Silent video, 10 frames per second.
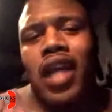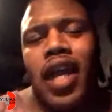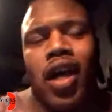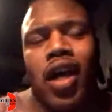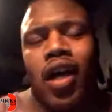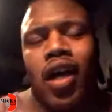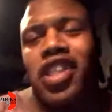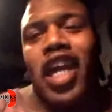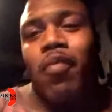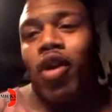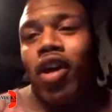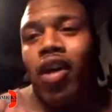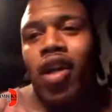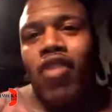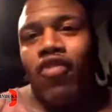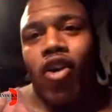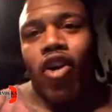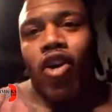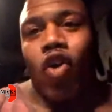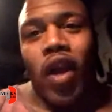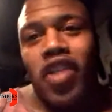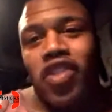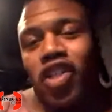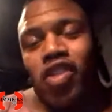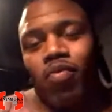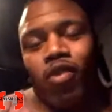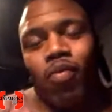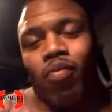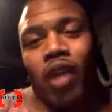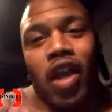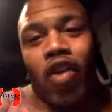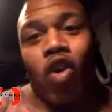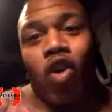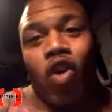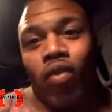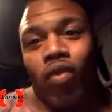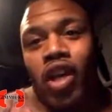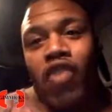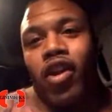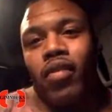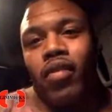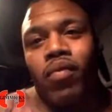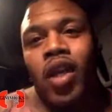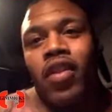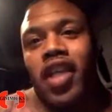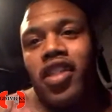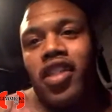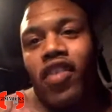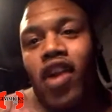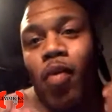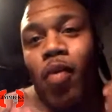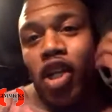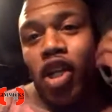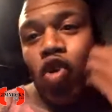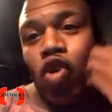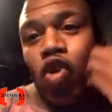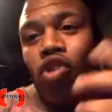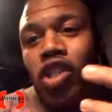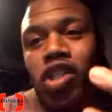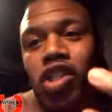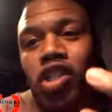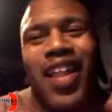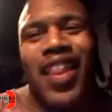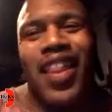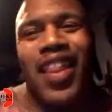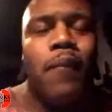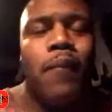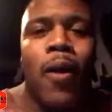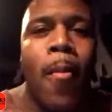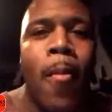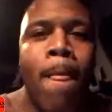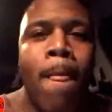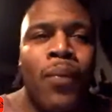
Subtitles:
has like a stigma for, you know, racism from like, you know, different things that have come up in the news and stuff like that. But